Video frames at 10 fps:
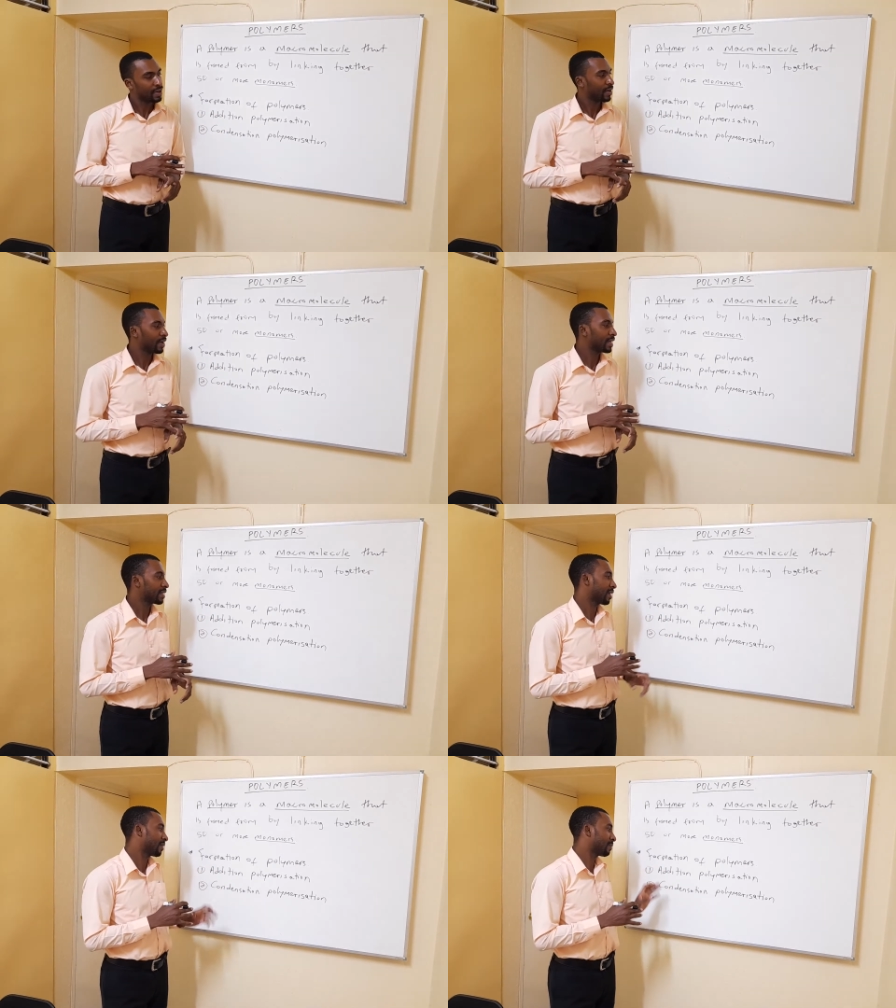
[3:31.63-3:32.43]

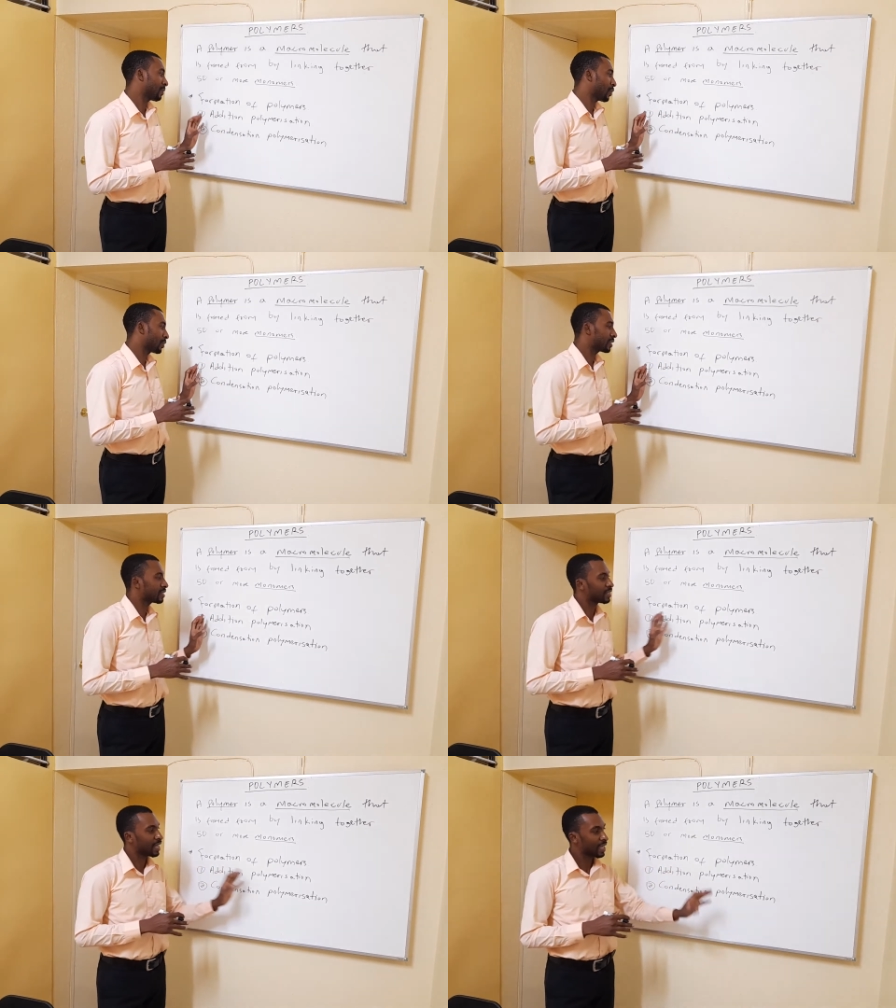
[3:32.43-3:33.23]
Alright? And
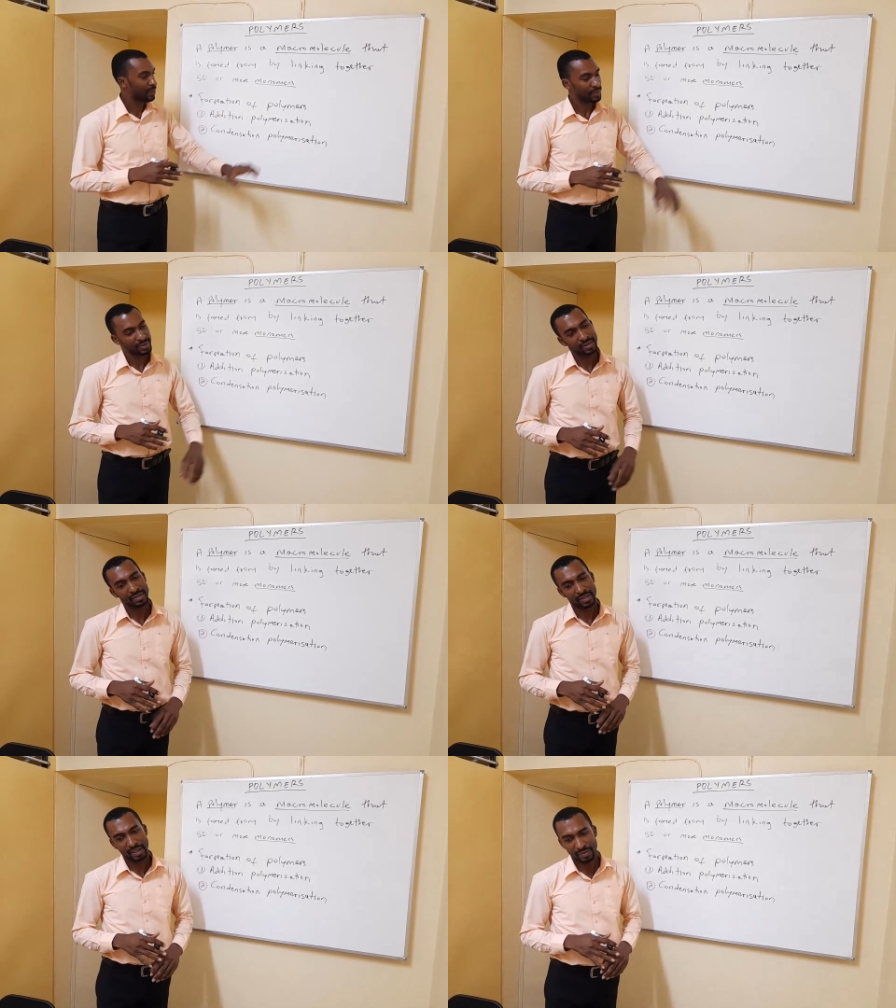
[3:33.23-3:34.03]
both
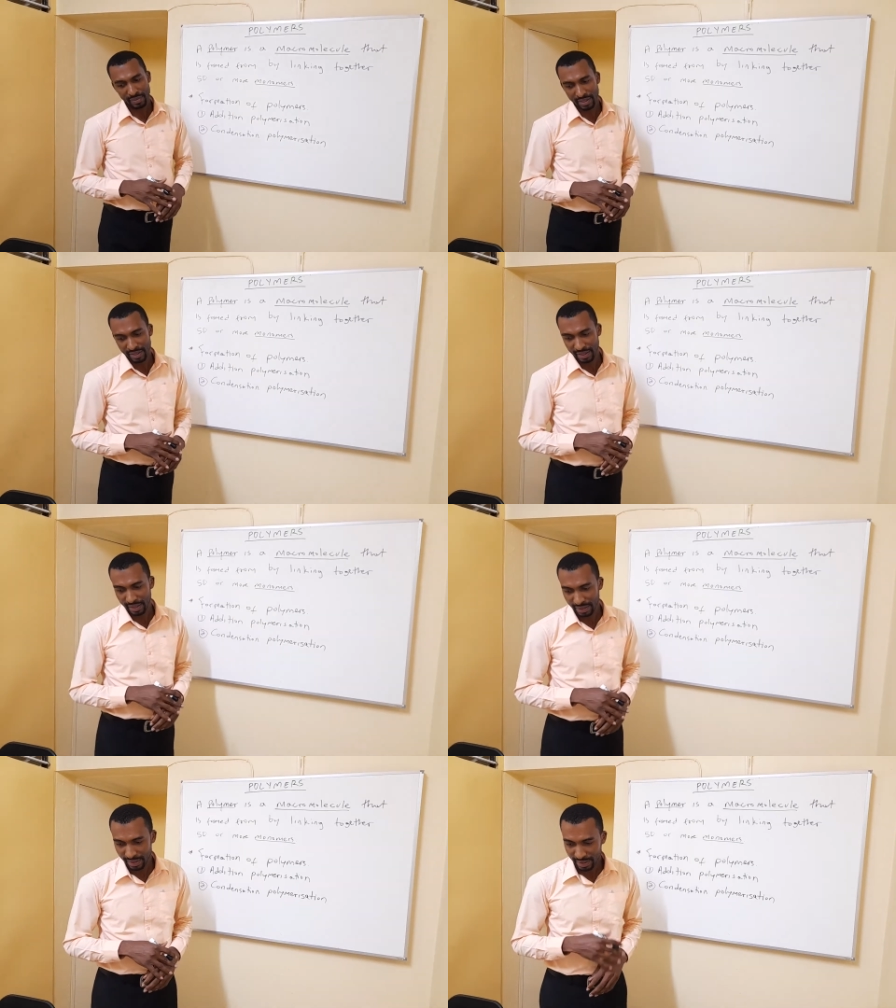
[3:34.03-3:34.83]
types can
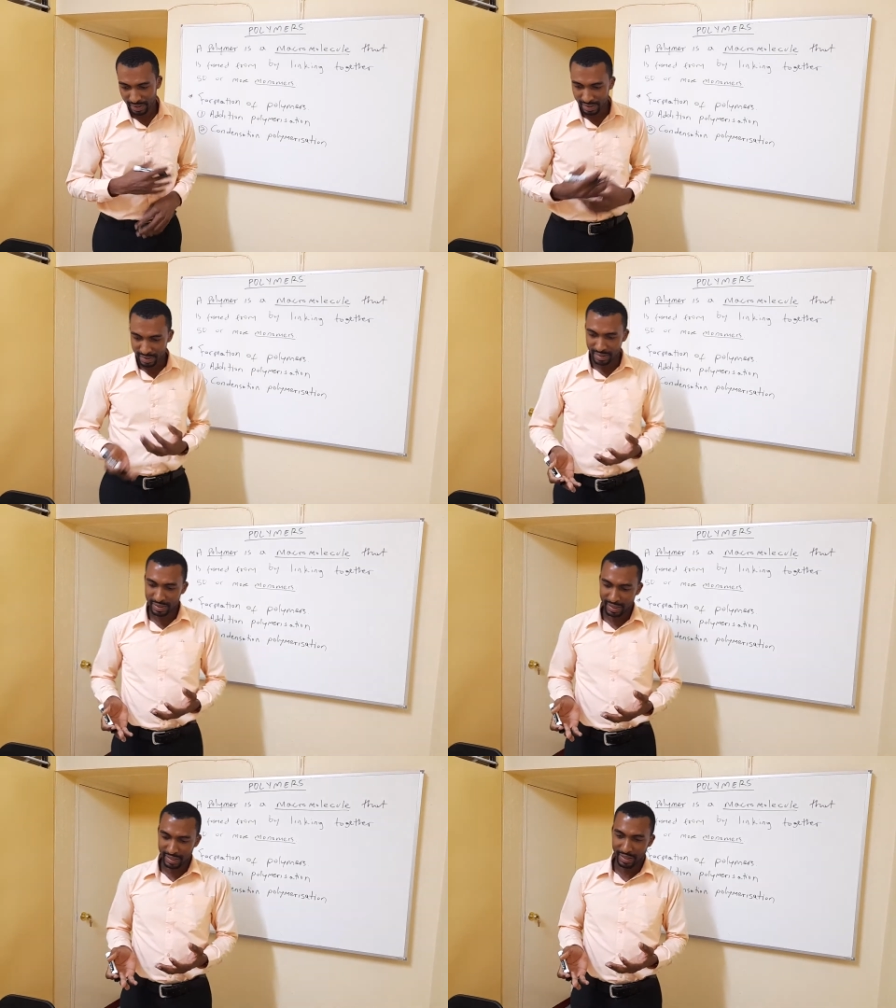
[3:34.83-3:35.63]
be
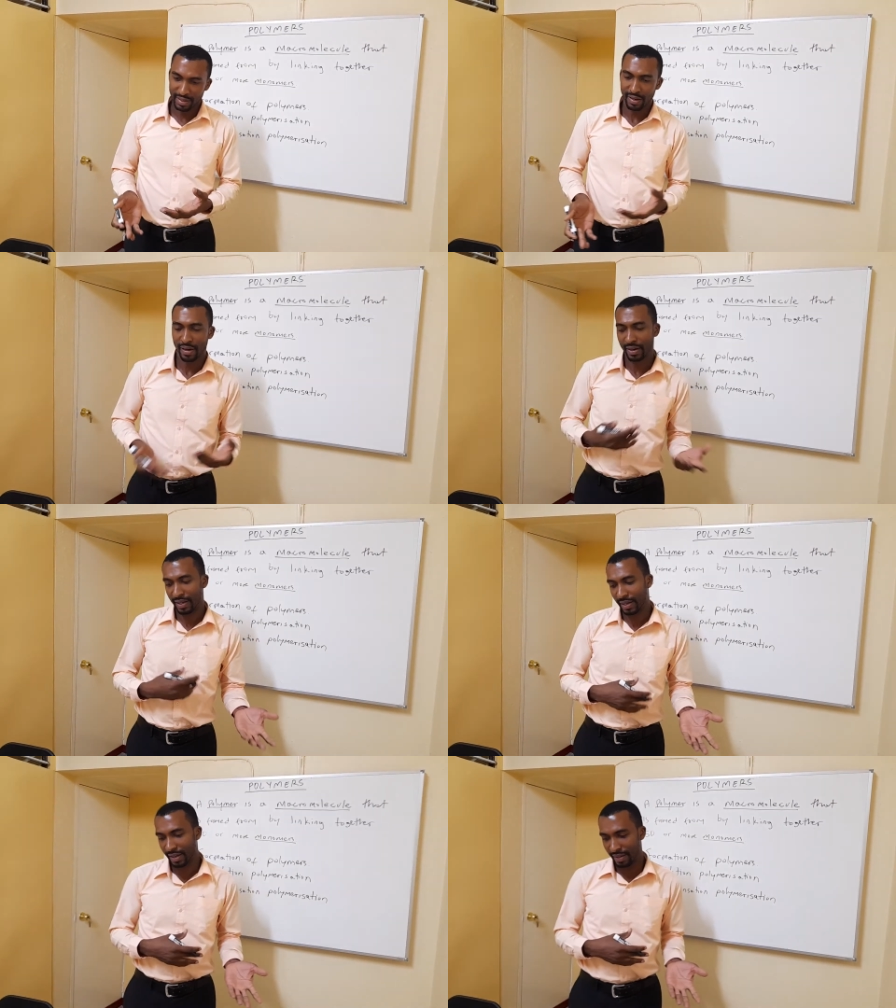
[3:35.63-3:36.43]
synthetic or
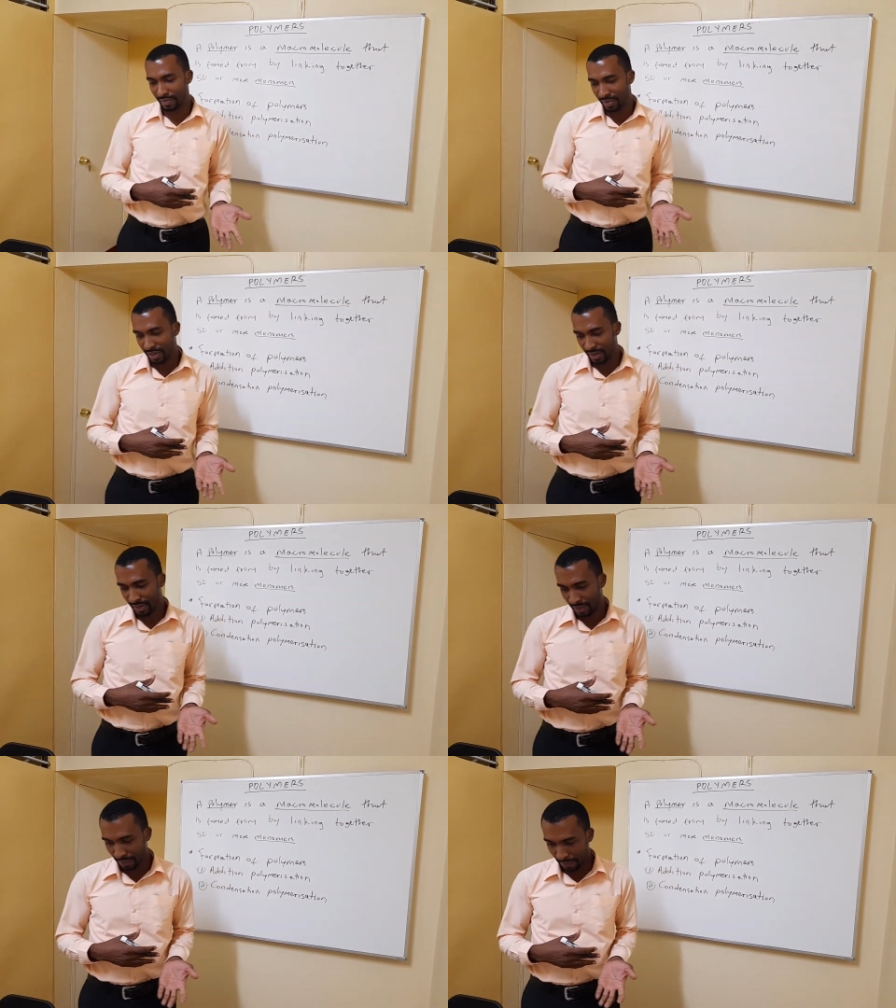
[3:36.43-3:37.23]
they can
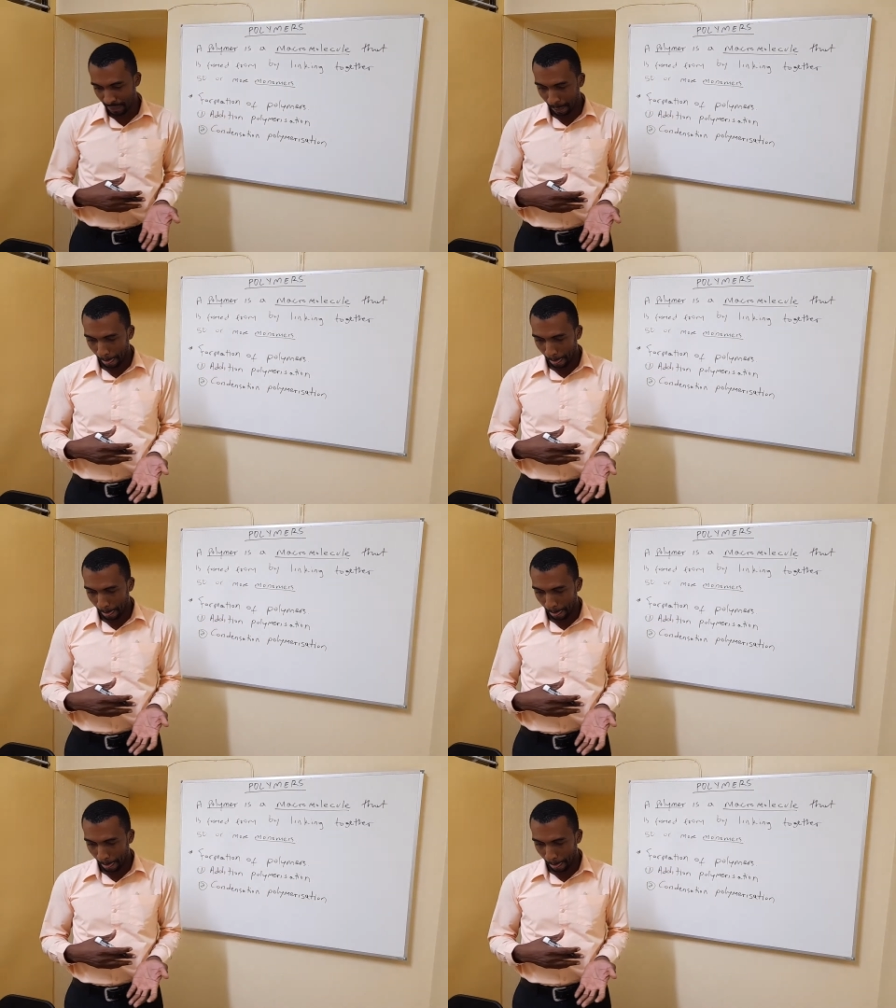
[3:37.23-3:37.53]
be